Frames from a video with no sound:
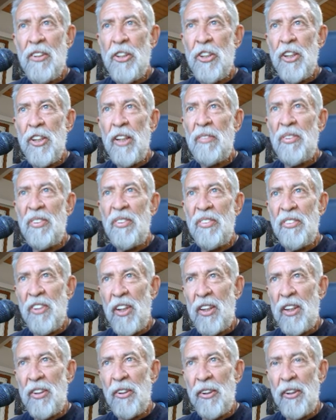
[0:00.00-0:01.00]
Jeff
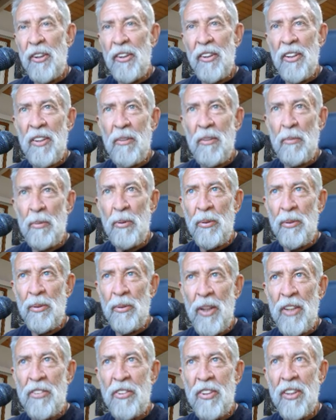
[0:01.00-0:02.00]
Zucker,
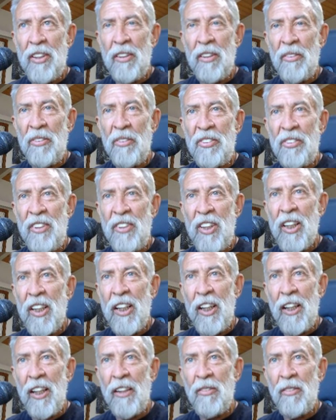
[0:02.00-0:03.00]
president of
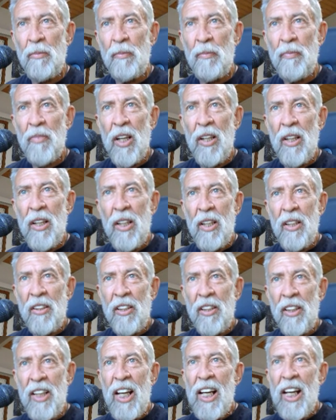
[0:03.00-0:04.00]
CNN.
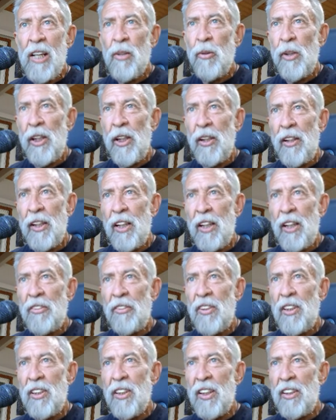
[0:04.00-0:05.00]
Today we are
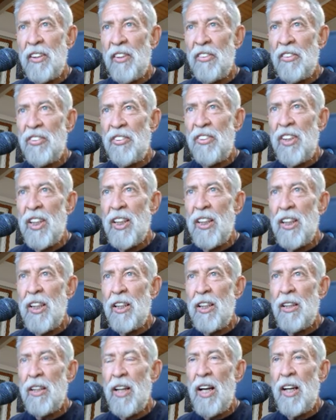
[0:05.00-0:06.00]
announcing that the
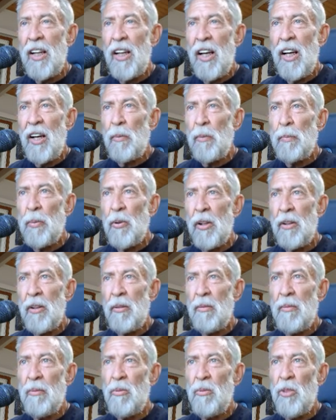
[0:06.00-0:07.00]
CNN airport
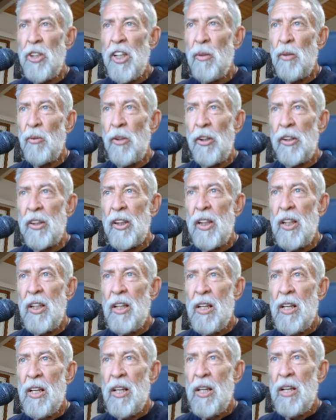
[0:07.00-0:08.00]
network
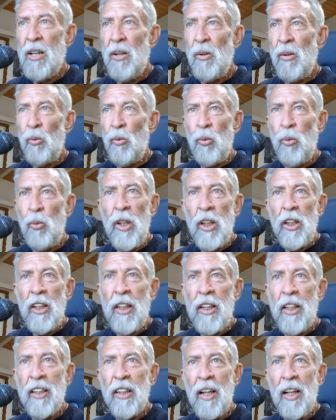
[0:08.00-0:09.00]
will
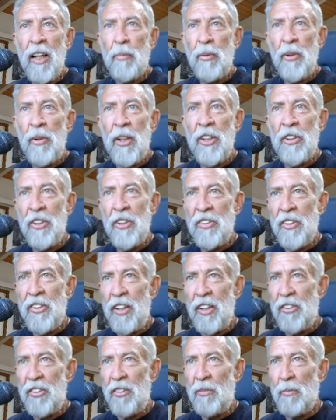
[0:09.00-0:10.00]
end operations
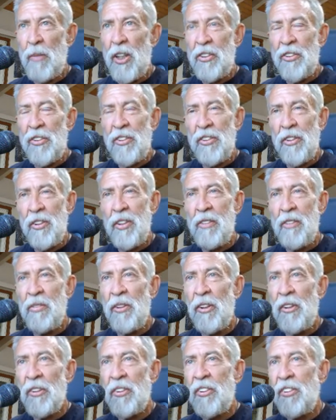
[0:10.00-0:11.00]
as of March
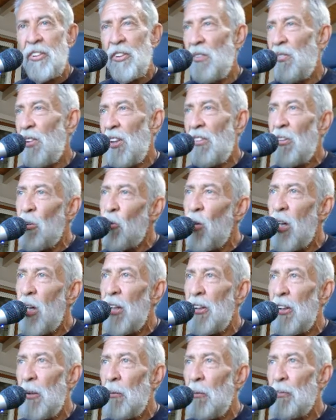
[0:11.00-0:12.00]
31st. So if you ever
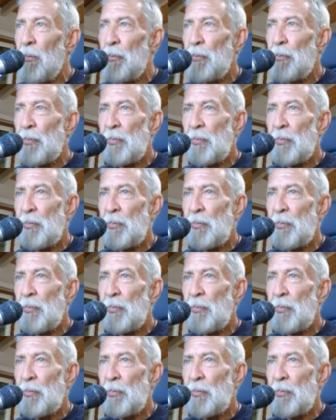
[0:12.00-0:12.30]
wondered